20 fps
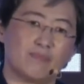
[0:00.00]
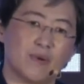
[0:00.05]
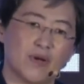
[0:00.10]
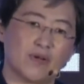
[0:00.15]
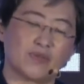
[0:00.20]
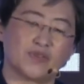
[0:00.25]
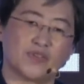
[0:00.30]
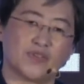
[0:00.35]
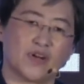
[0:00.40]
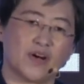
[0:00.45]

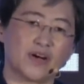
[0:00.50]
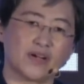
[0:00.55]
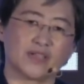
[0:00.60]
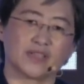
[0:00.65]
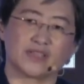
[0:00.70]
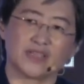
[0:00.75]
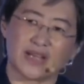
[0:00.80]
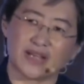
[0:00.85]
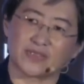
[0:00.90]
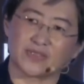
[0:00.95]
both the
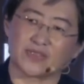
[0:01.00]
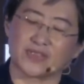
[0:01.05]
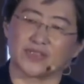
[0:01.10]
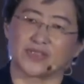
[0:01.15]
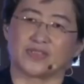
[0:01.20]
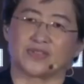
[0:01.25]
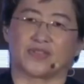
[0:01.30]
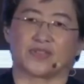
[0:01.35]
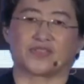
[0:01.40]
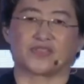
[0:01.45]

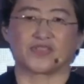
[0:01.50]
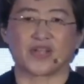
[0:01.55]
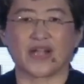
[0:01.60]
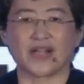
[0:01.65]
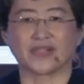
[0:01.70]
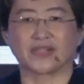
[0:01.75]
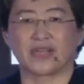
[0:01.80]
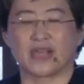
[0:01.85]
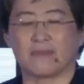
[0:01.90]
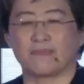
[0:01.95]
architecture, the
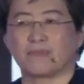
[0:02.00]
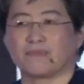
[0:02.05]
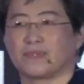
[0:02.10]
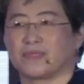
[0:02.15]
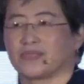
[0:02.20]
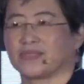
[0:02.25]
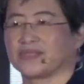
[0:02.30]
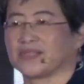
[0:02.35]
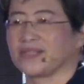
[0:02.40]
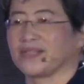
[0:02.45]
design
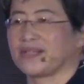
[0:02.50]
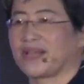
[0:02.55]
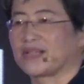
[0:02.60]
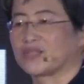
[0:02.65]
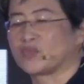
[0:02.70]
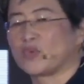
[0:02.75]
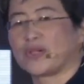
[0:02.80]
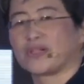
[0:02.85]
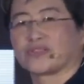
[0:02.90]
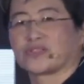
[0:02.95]
capability,
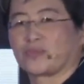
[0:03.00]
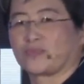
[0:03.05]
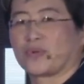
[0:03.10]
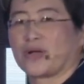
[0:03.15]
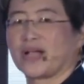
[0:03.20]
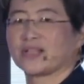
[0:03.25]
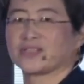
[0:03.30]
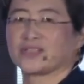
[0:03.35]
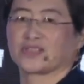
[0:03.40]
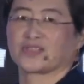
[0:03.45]
as well as the
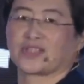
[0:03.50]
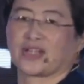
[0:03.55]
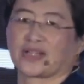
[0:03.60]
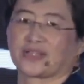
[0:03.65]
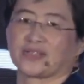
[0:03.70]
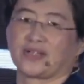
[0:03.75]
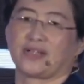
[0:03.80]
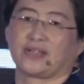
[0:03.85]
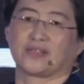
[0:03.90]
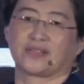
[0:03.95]
process
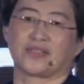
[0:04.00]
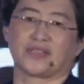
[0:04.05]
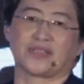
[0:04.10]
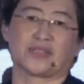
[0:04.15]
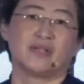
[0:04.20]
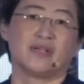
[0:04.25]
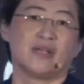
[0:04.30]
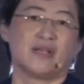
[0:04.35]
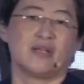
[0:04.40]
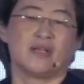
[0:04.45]

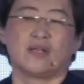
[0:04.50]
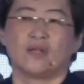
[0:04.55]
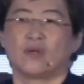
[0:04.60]
technology,